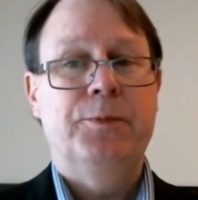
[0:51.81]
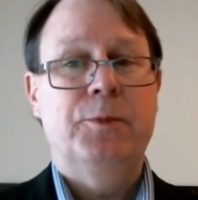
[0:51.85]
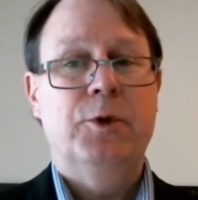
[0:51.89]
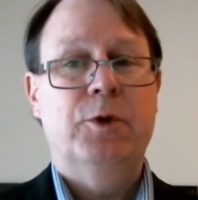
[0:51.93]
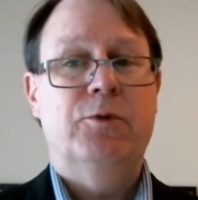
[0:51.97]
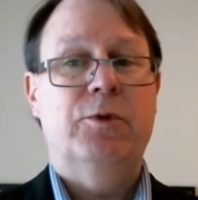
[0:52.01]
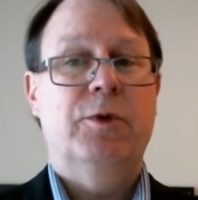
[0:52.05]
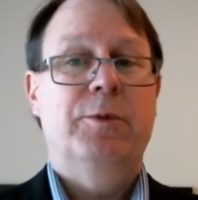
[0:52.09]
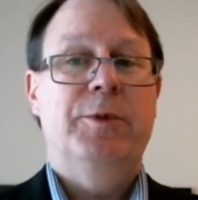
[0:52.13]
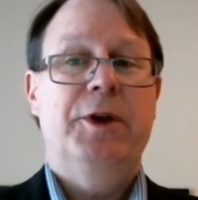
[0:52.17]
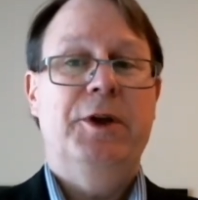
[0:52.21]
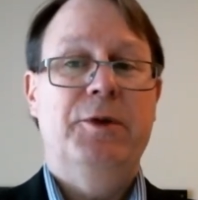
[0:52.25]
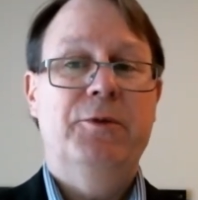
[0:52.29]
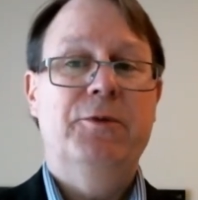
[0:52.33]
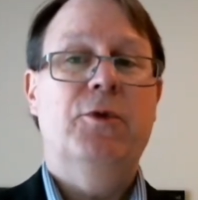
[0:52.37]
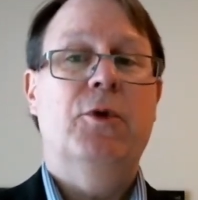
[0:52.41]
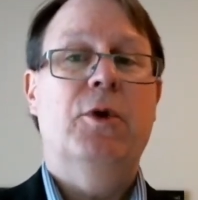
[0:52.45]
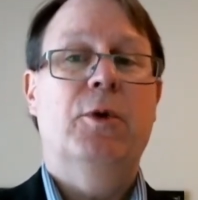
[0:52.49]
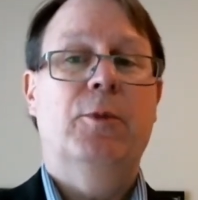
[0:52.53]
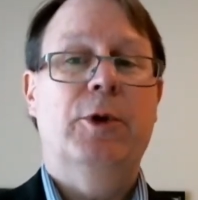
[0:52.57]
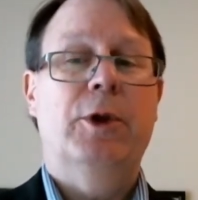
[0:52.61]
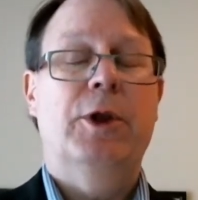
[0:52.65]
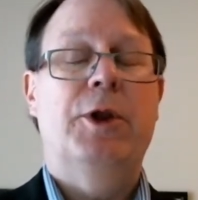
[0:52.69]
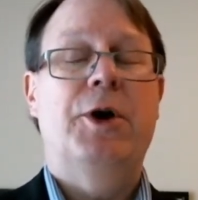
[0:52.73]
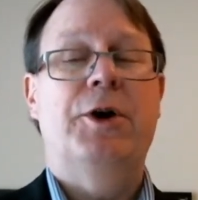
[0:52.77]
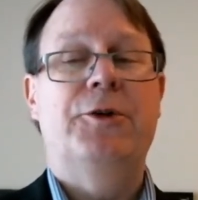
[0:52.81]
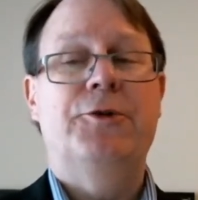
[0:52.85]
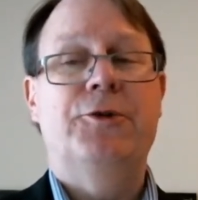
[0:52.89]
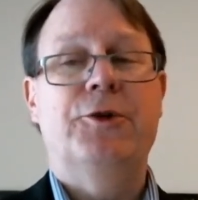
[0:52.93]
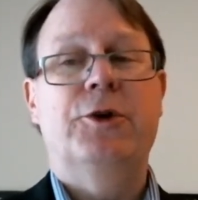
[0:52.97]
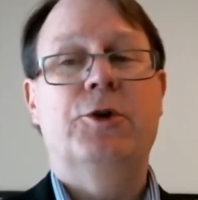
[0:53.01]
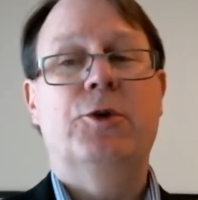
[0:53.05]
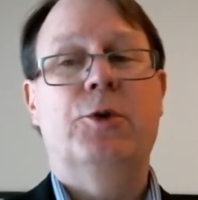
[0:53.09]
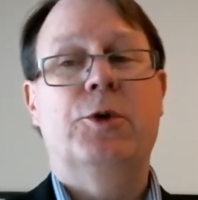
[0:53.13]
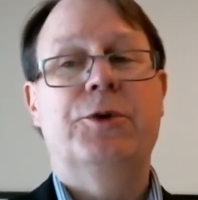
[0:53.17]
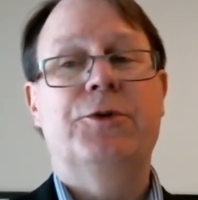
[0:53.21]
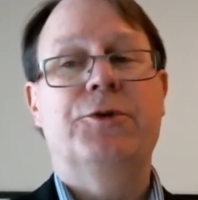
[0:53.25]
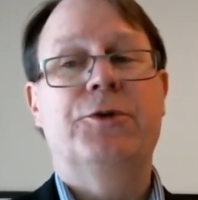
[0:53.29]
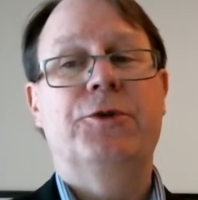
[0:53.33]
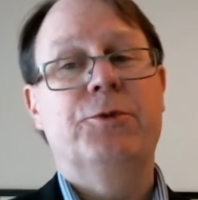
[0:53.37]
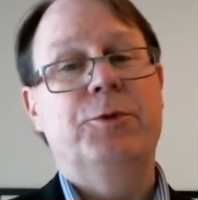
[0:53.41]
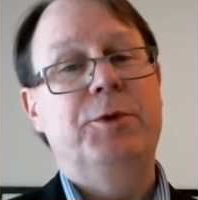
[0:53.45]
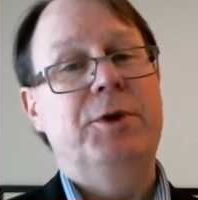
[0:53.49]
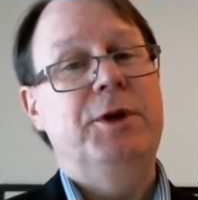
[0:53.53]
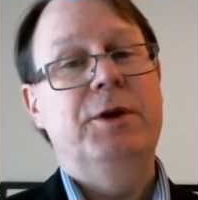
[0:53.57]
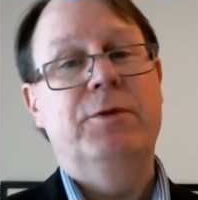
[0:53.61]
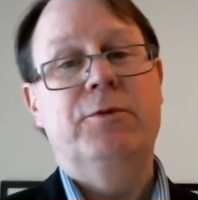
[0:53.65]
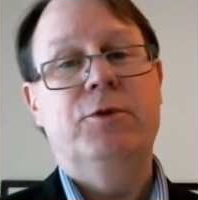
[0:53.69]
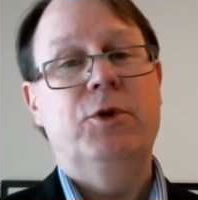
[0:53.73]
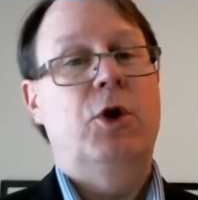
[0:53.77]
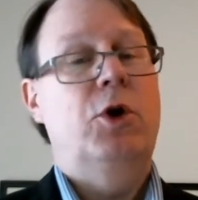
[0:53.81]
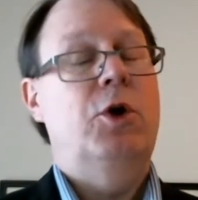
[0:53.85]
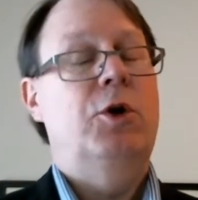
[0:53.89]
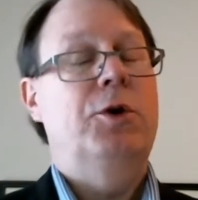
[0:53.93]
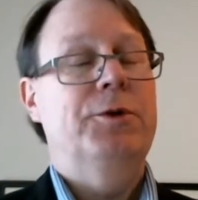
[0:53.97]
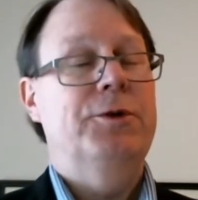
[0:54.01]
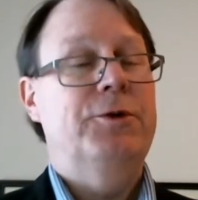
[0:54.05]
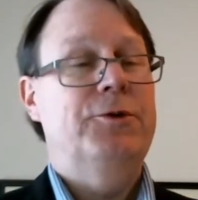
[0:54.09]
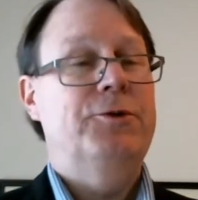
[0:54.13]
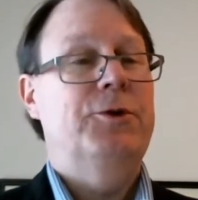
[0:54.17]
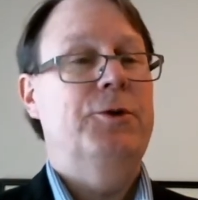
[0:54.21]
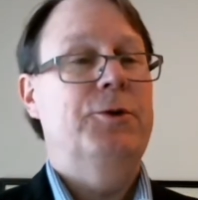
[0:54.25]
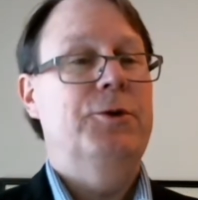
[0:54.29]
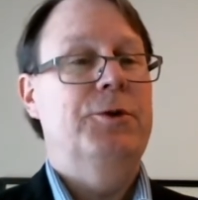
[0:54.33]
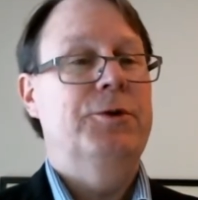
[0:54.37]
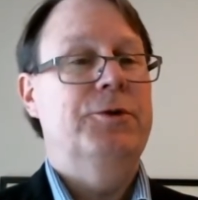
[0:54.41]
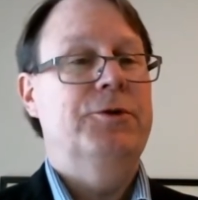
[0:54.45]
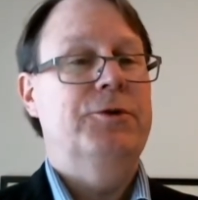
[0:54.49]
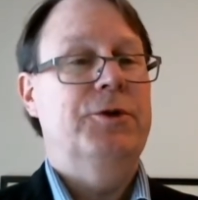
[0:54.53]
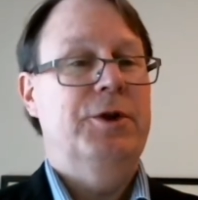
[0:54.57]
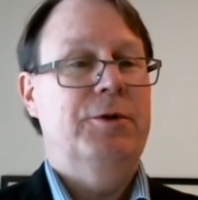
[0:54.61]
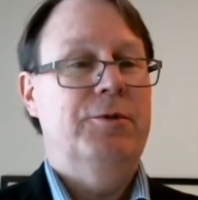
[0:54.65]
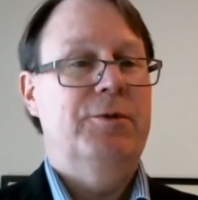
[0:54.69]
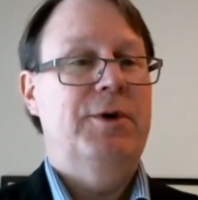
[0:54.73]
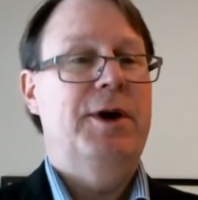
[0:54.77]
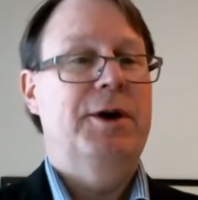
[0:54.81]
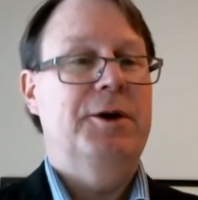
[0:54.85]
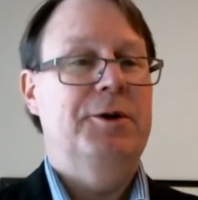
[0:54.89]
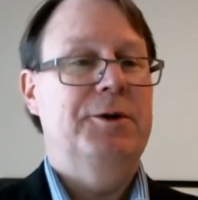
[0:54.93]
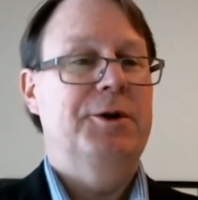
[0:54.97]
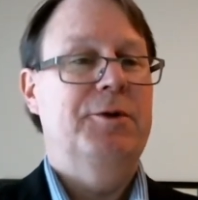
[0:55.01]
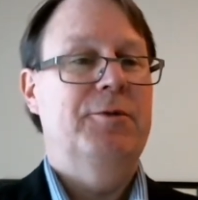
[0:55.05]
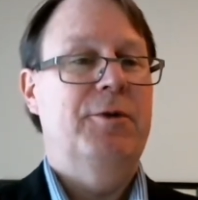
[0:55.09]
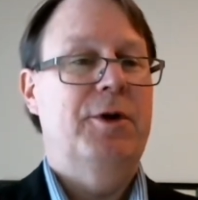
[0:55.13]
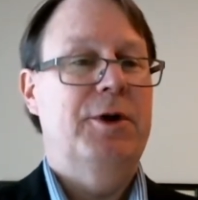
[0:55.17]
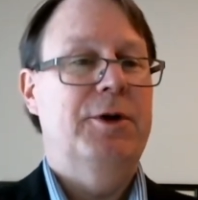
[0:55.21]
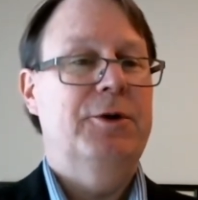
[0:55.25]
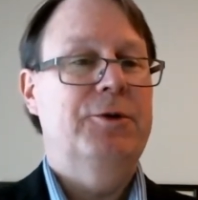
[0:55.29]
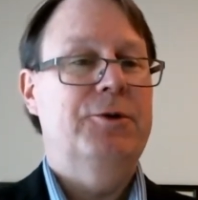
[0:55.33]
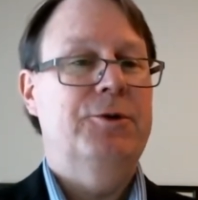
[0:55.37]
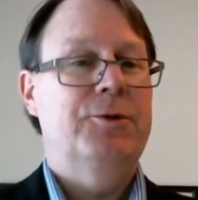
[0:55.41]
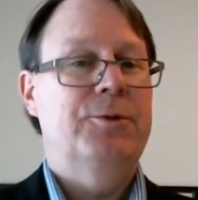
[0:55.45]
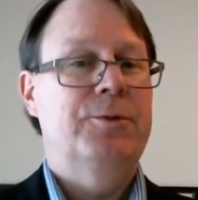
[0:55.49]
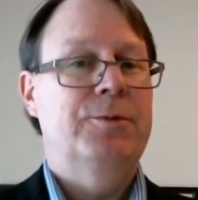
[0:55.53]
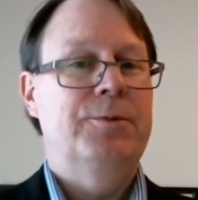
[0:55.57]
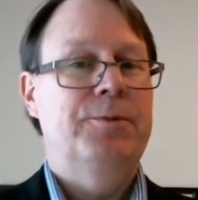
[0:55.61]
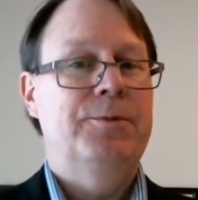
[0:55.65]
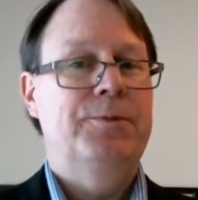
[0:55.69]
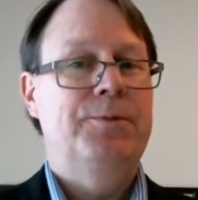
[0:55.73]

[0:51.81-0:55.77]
from the informal logic courses we give to all the students in the Faculty of Arts,